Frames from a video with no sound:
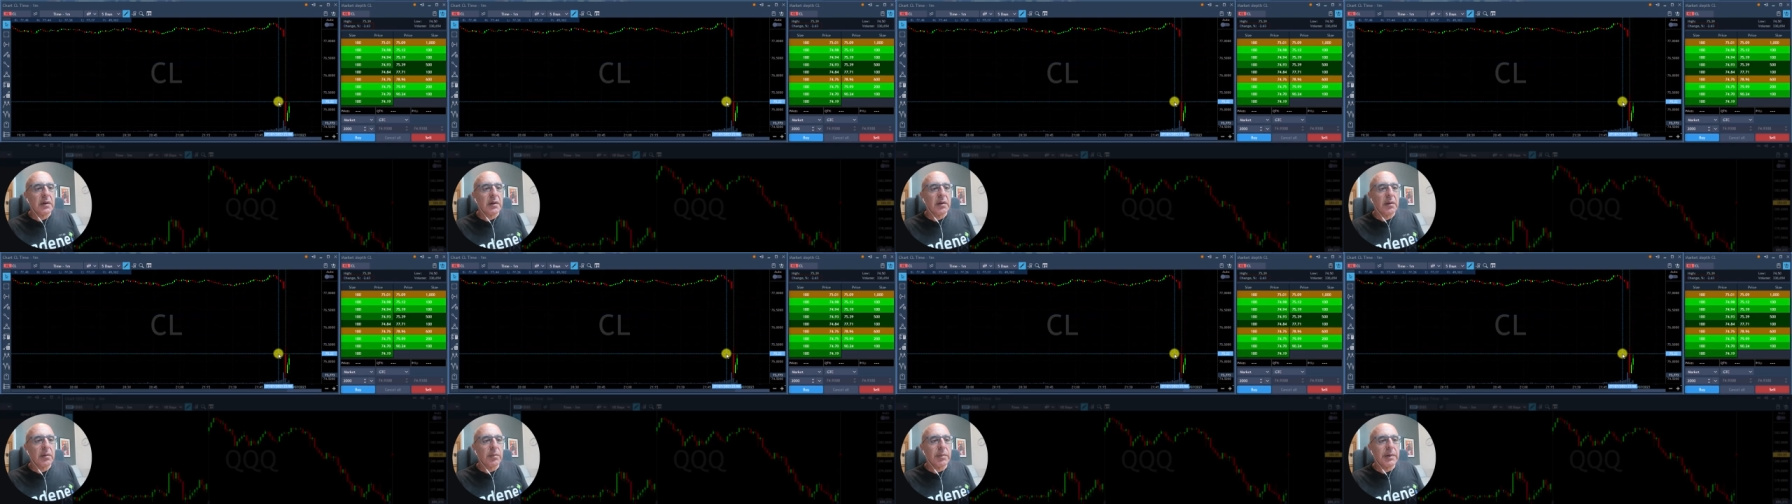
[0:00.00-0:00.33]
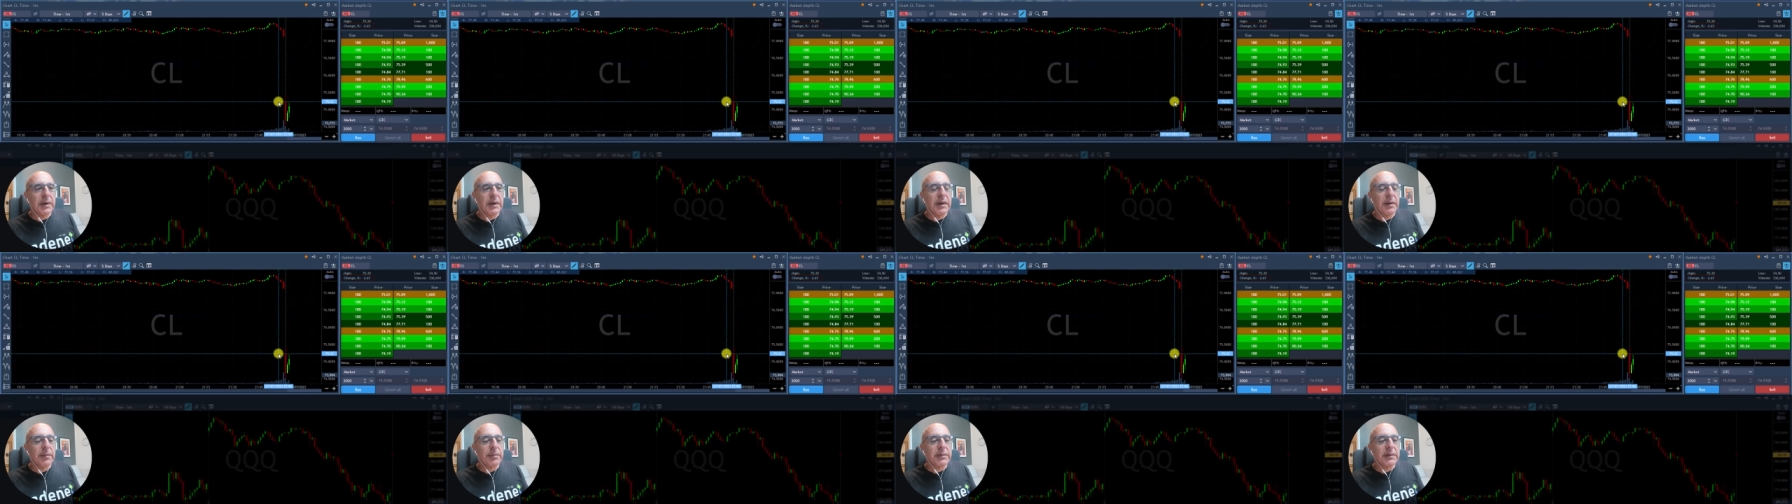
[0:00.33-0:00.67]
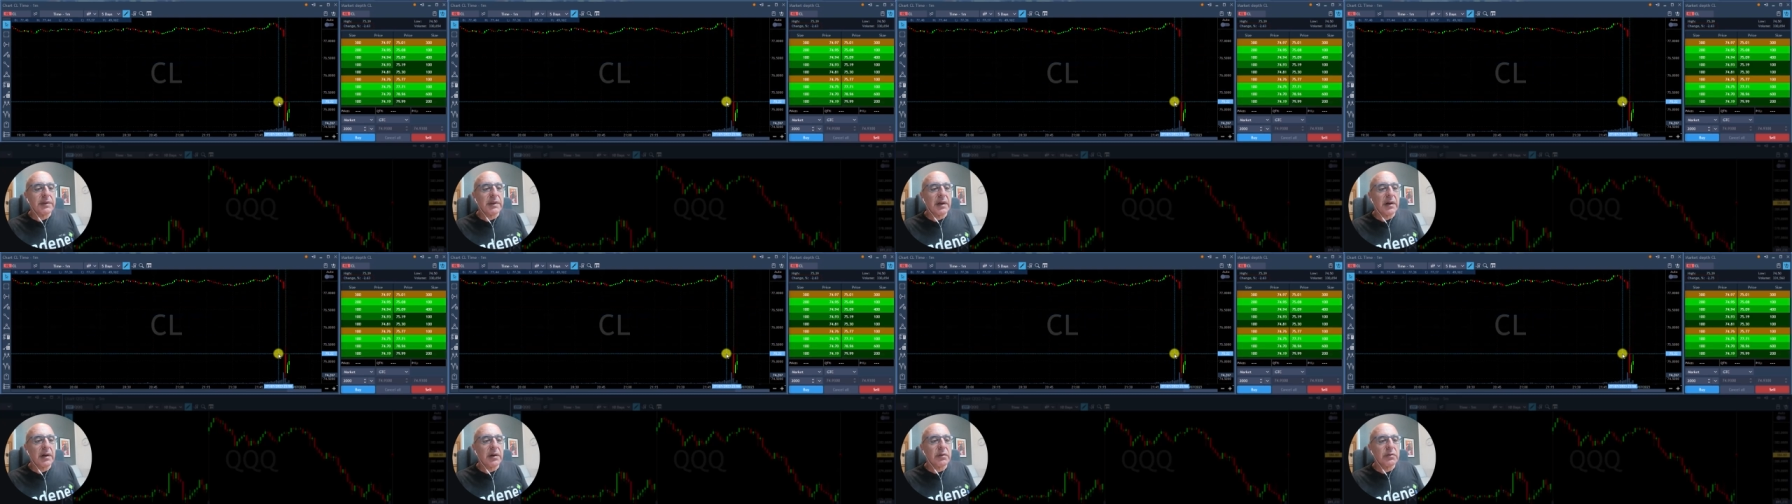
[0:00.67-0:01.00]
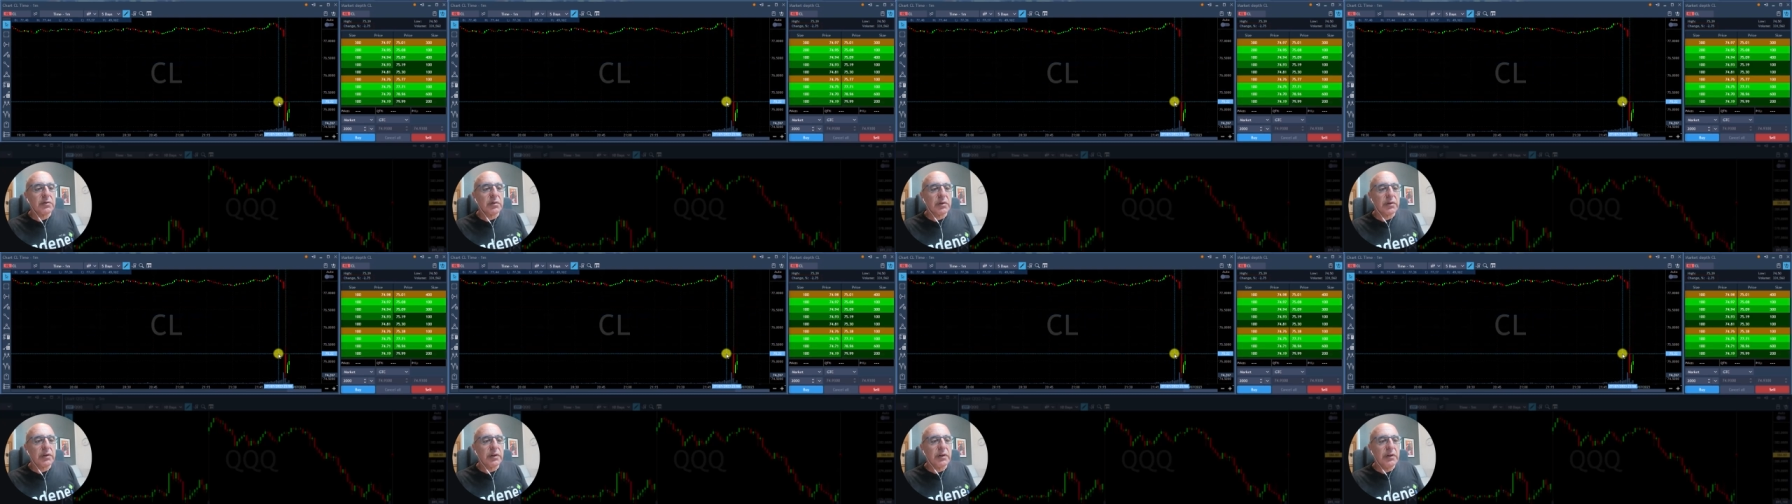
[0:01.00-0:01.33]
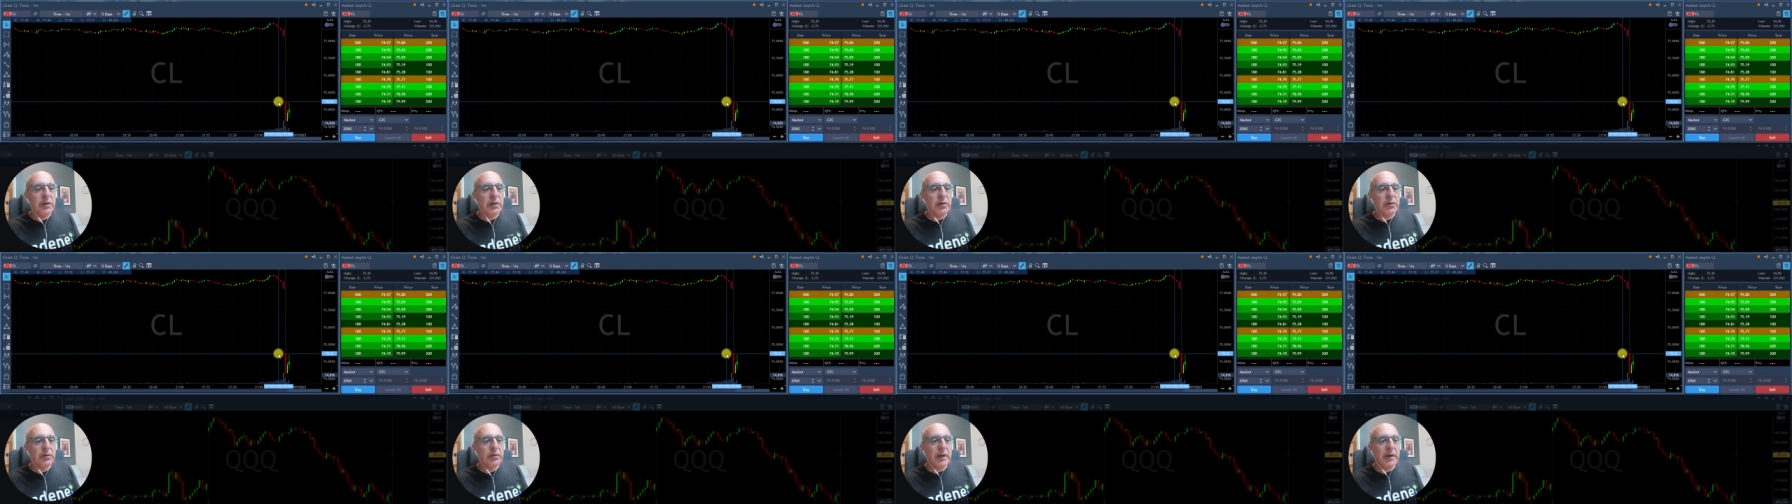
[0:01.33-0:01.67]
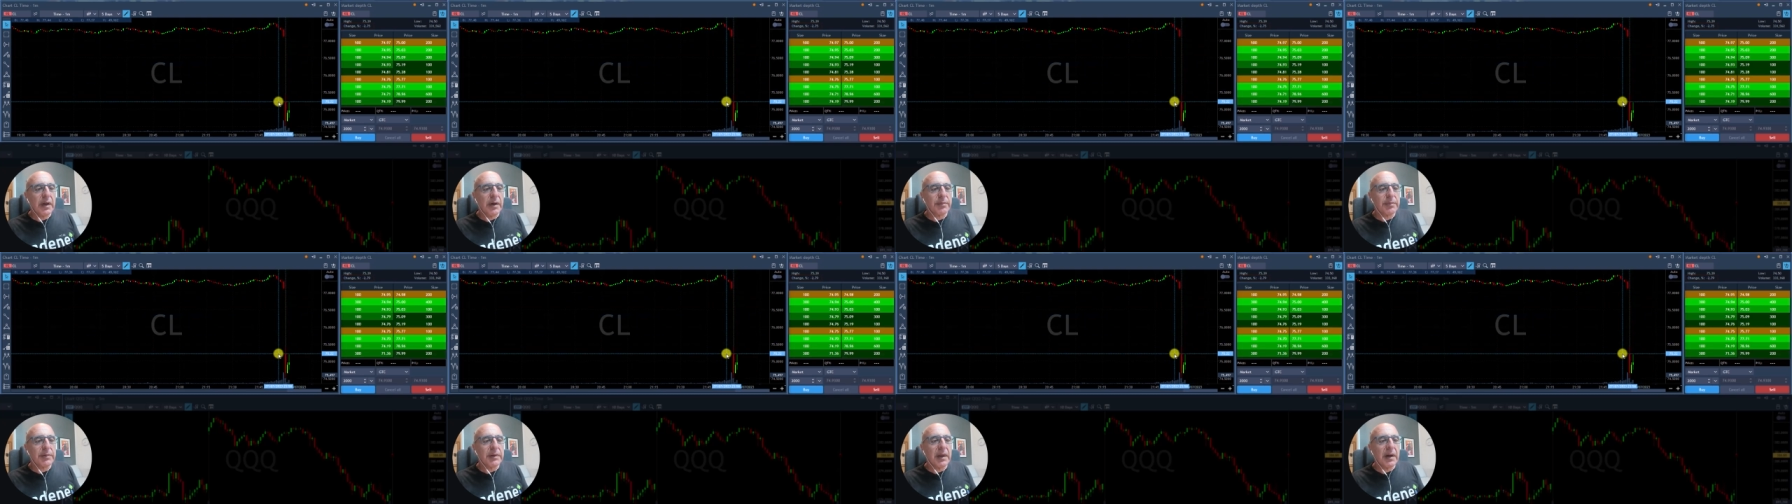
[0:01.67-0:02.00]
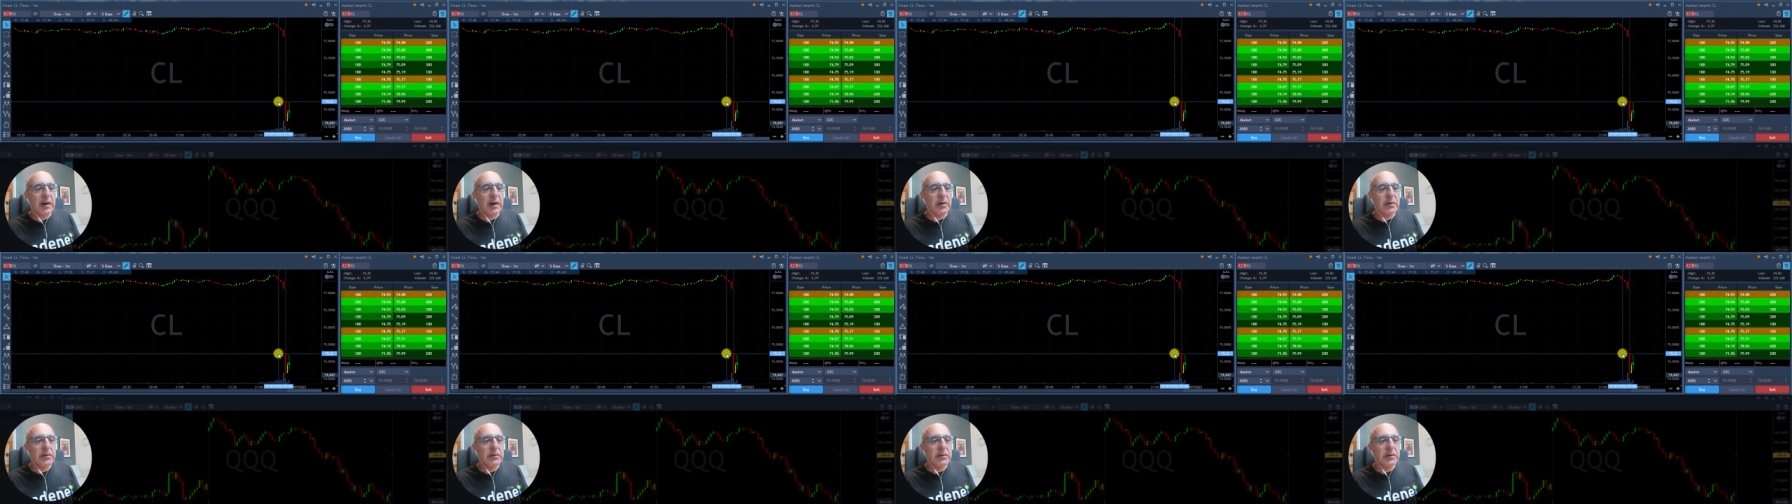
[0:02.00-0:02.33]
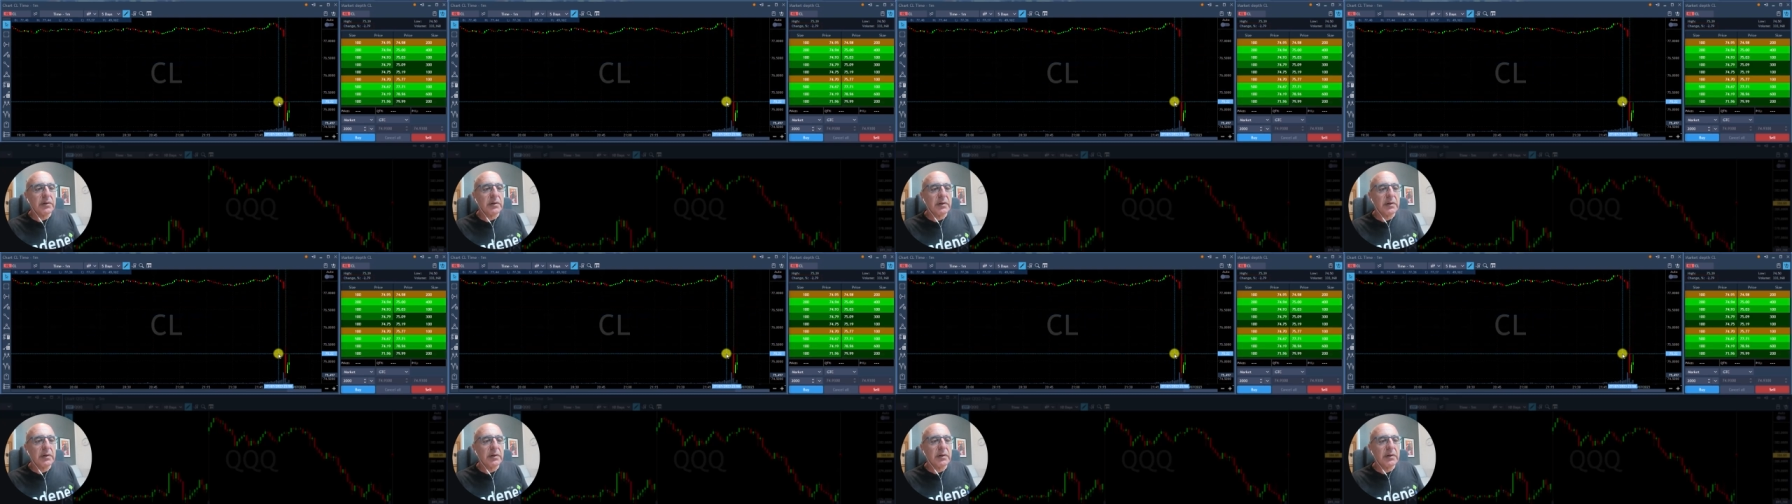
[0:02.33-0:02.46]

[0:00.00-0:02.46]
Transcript: Big gap down, not a huge gap down.